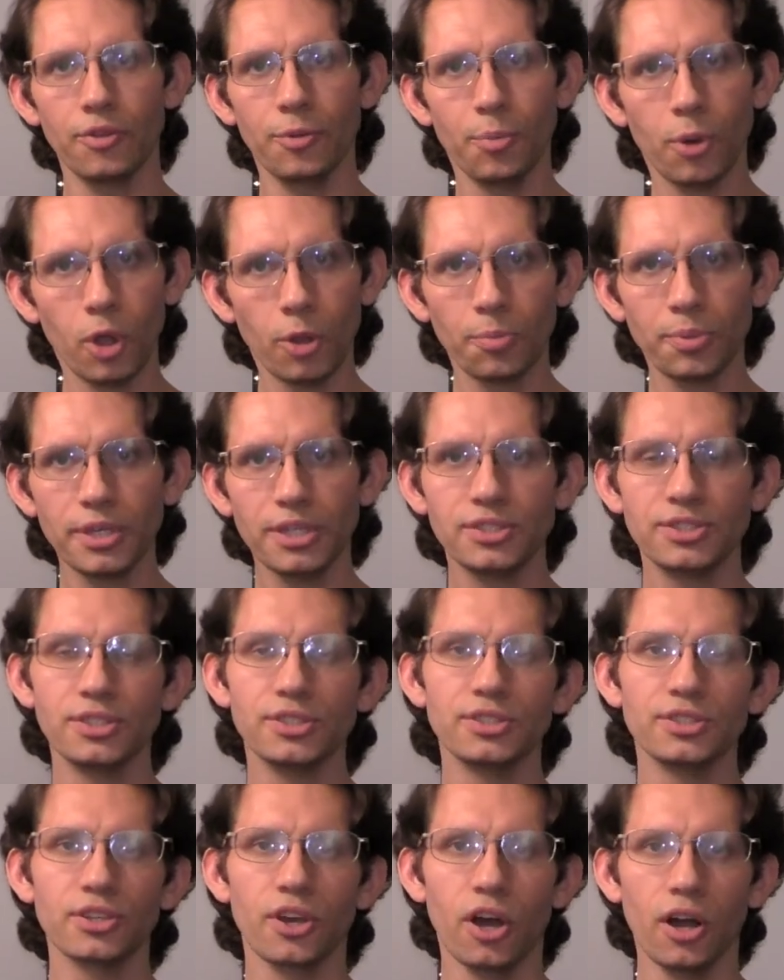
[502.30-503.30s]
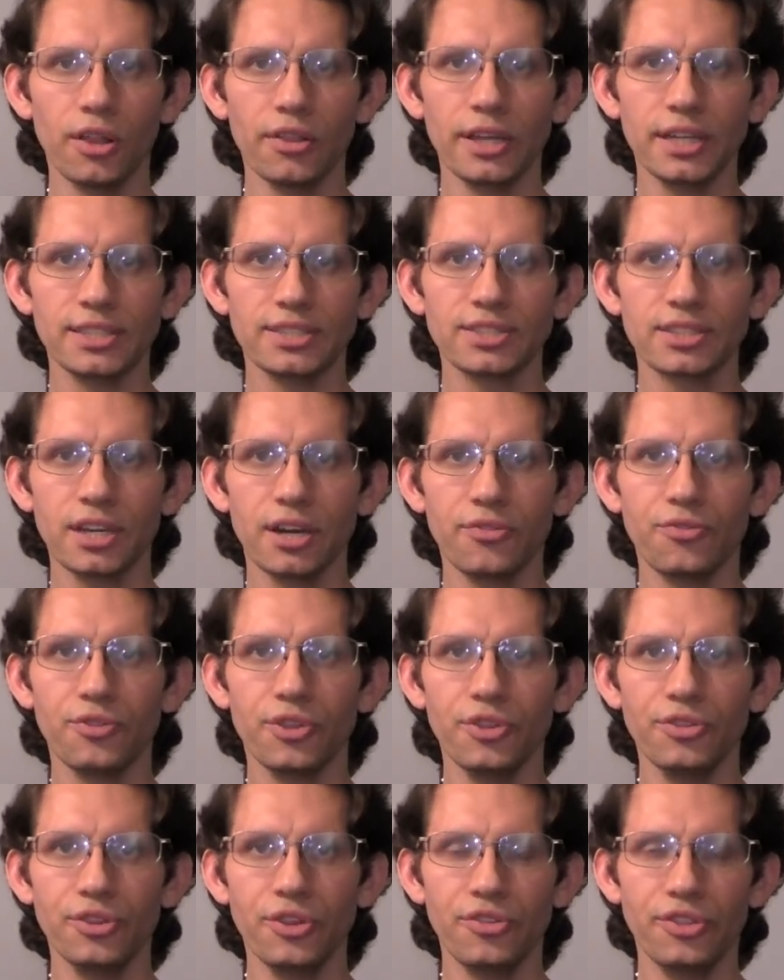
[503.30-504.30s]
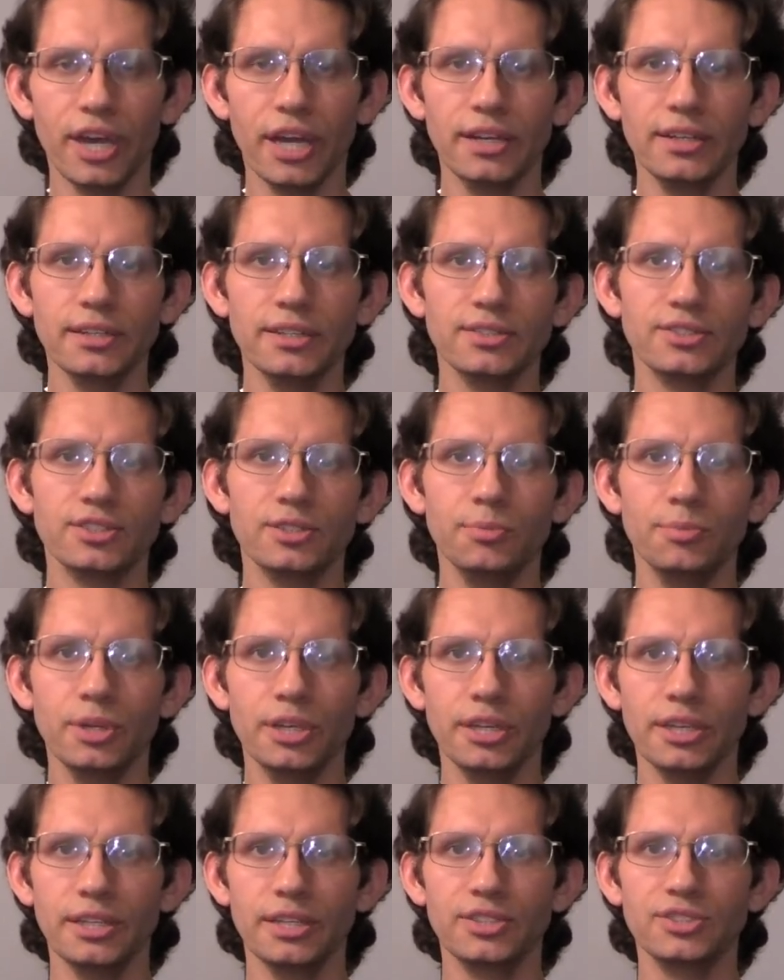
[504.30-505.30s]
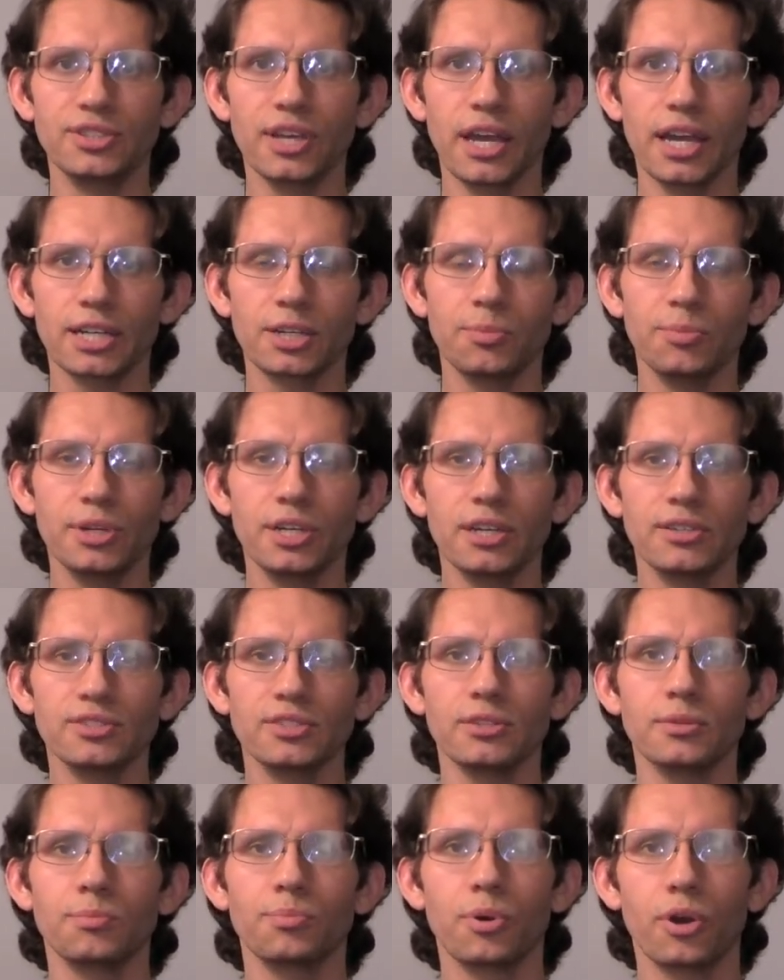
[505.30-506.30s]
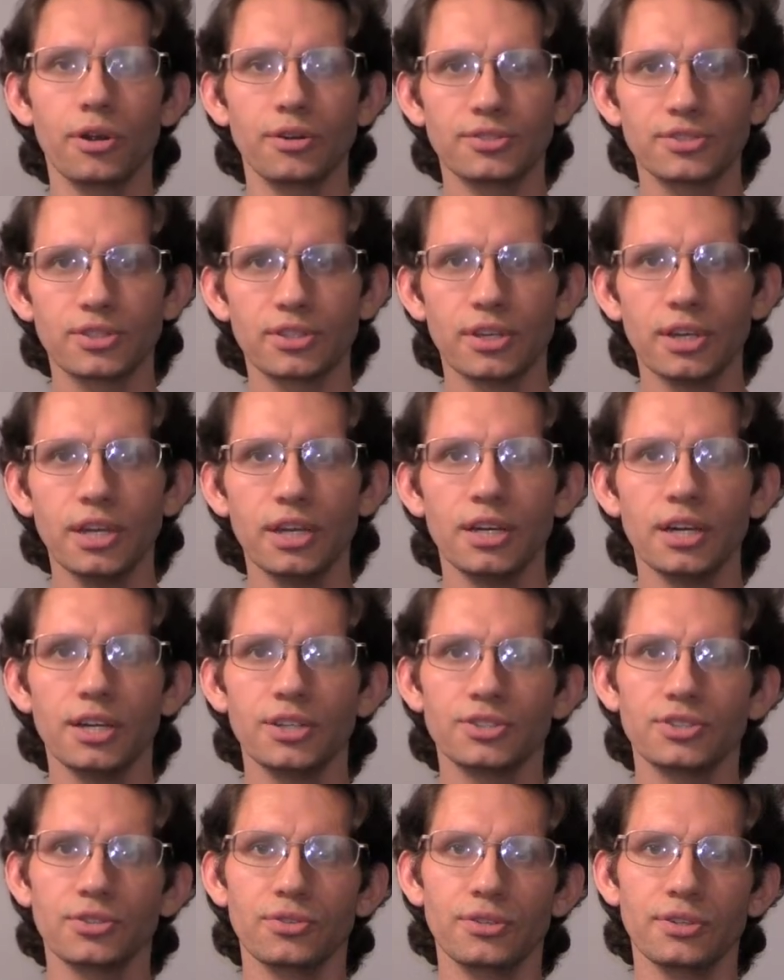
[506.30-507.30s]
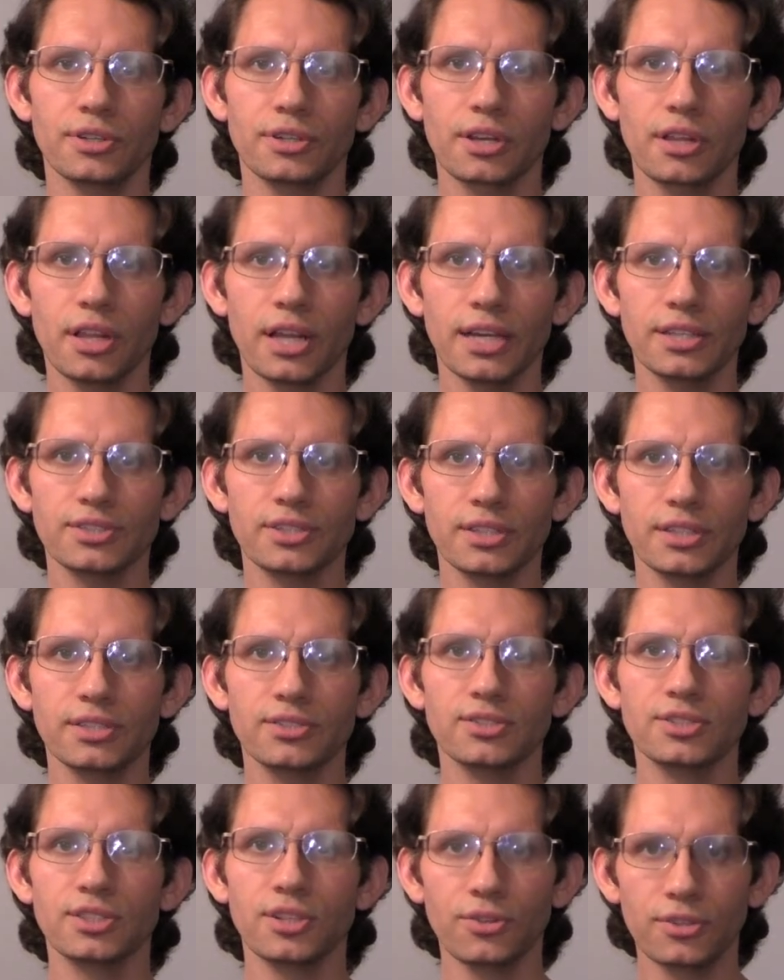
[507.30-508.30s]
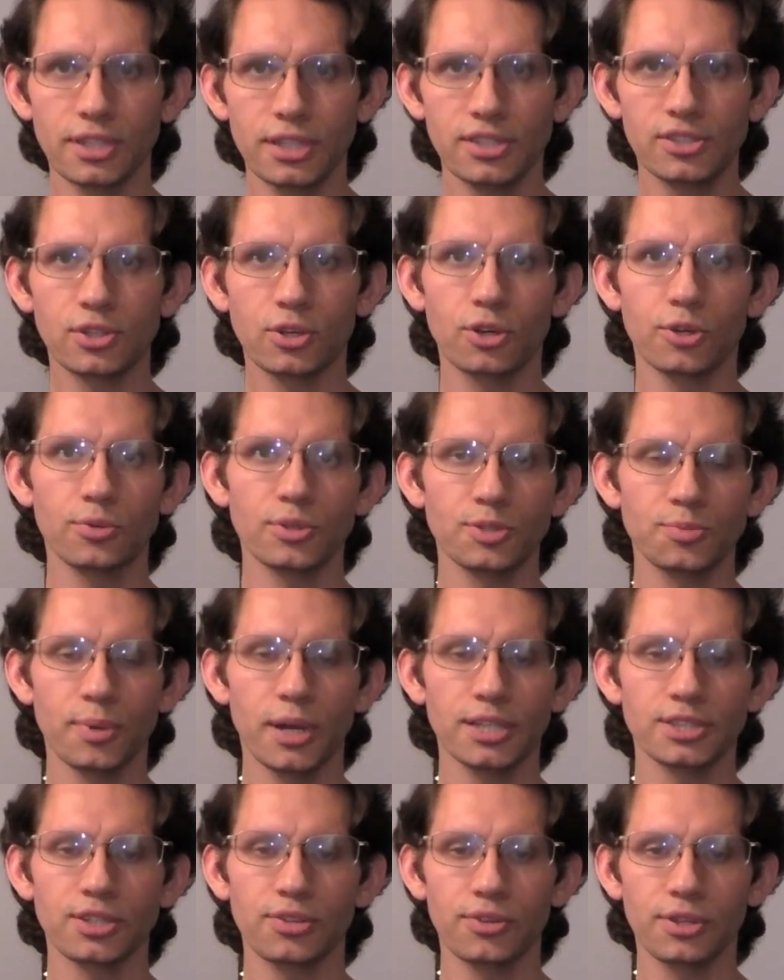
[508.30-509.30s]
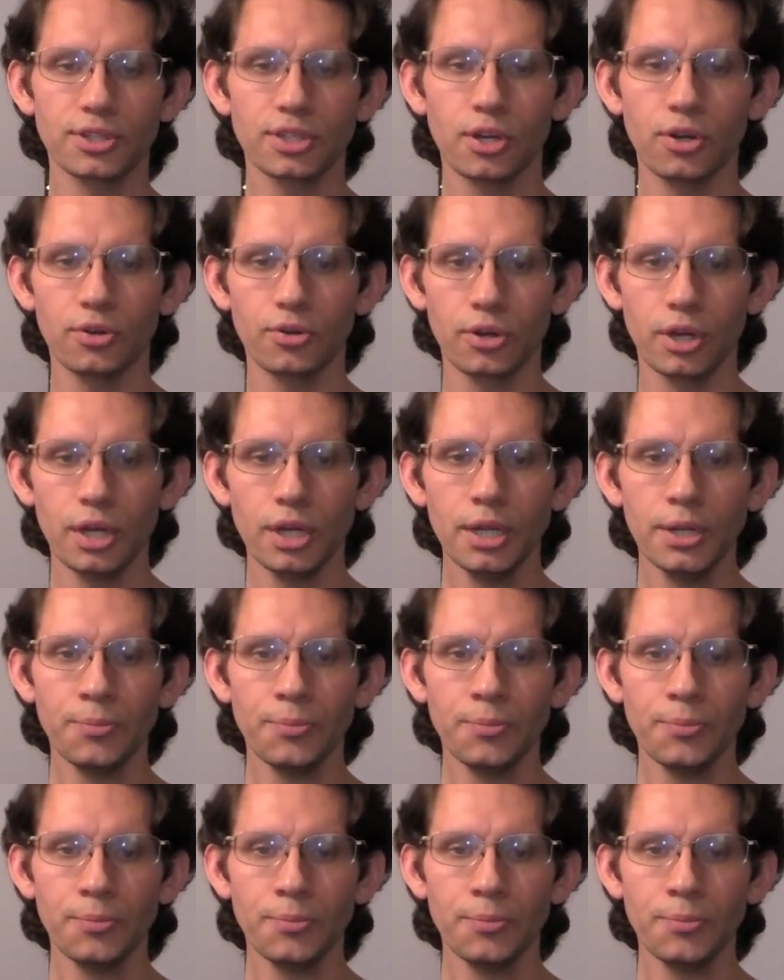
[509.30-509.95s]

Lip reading: pole pieces, all that stuff, that needs to be exact because it imparts a certain classic silky sort of response to the tone.